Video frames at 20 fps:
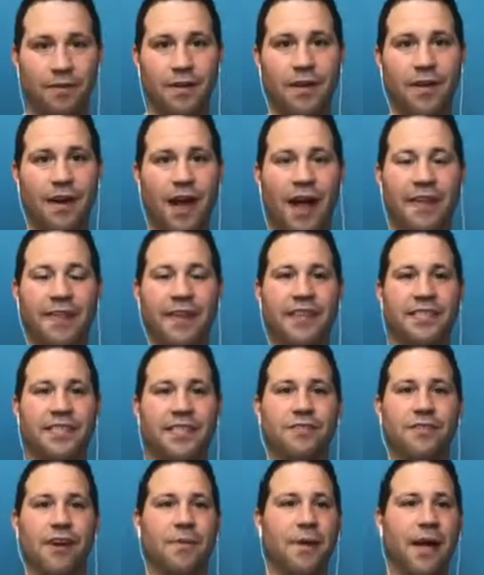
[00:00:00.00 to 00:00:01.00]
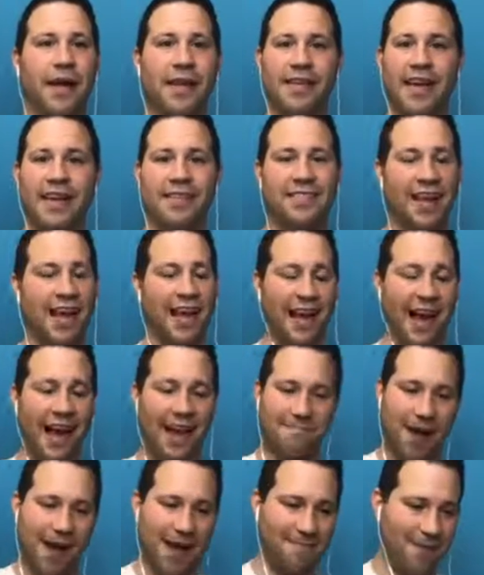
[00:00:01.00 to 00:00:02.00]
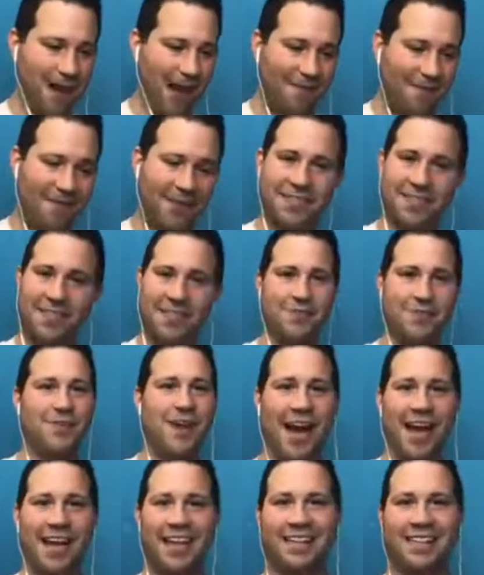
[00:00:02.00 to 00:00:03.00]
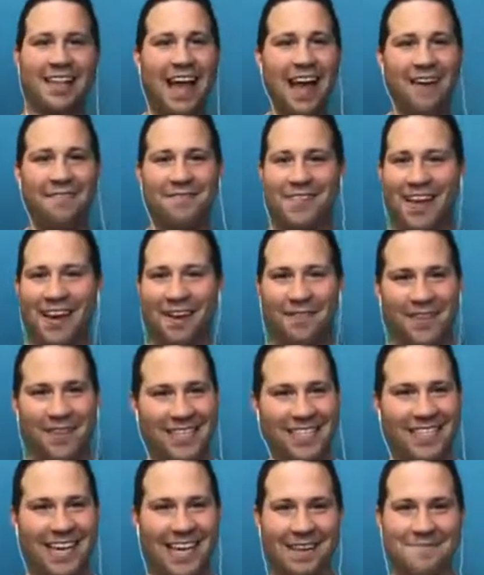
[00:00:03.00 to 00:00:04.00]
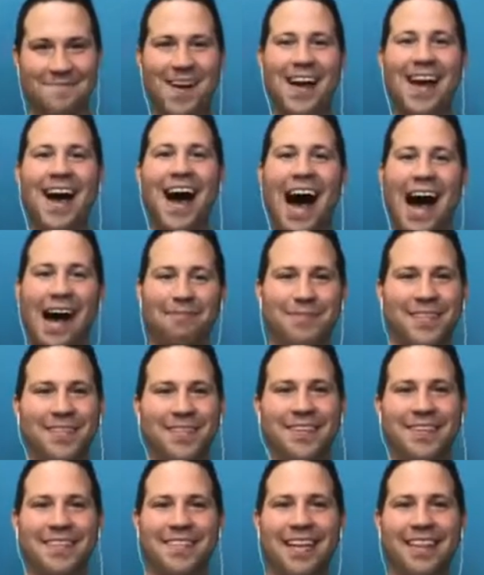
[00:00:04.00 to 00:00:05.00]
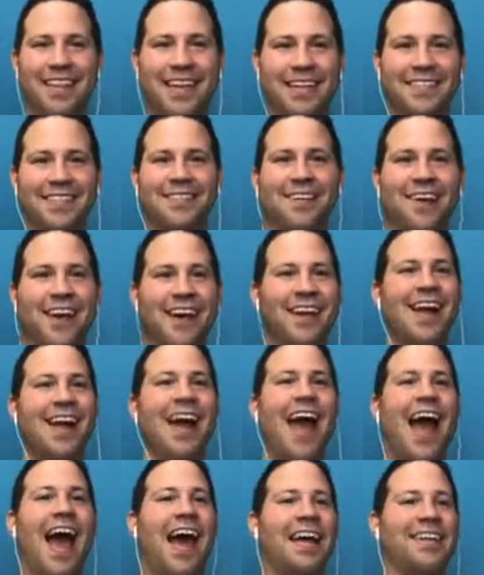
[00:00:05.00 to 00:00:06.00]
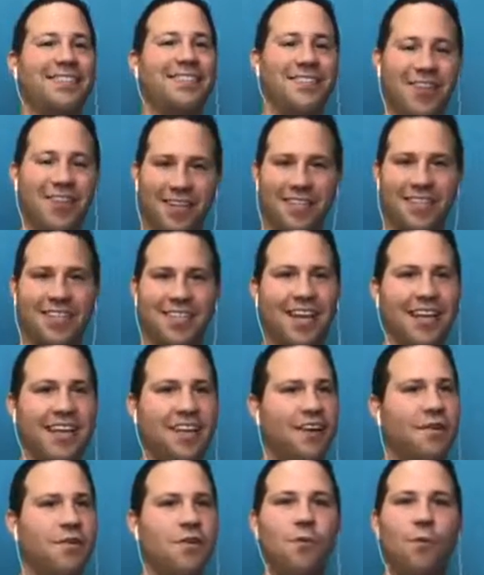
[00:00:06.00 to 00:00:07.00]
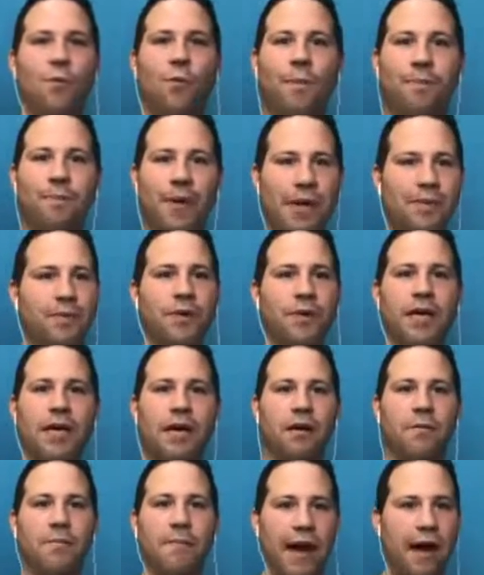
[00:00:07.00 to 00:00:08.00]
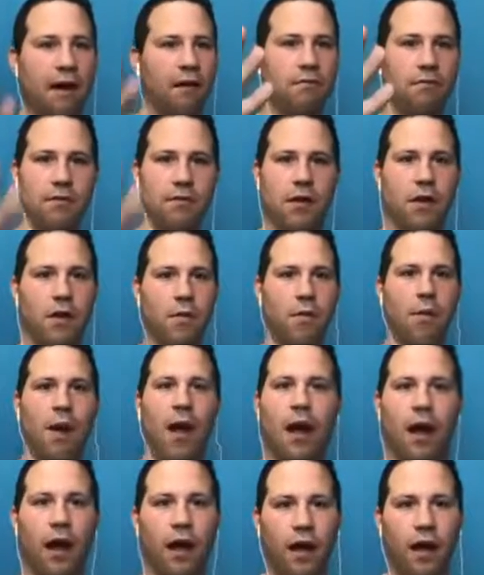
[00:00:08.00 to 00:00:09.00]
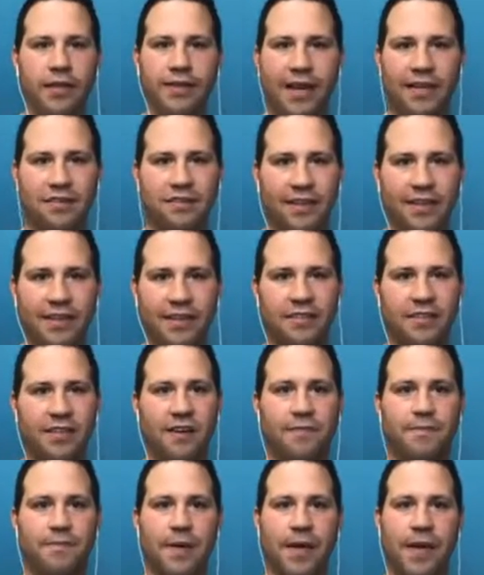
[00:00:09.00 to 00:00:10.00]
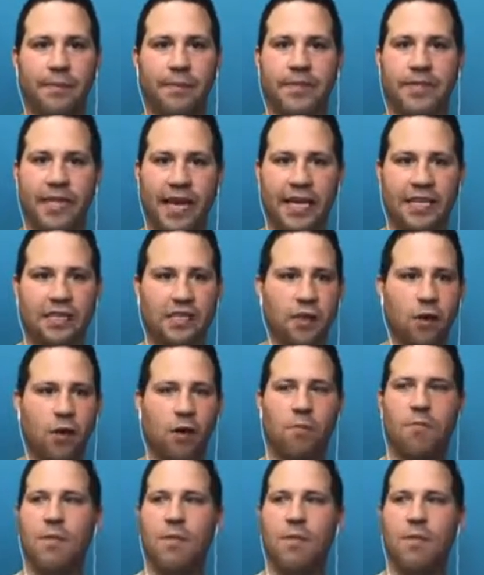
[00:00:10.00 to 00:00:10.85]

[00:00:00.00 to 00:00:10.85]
I think it's incredible. And yes, I'm obviously, you and I have dealt with the same obstacles. I think it's great. And just like, you know, when people hear about, you know, a doctor like yourself being able to get to the home,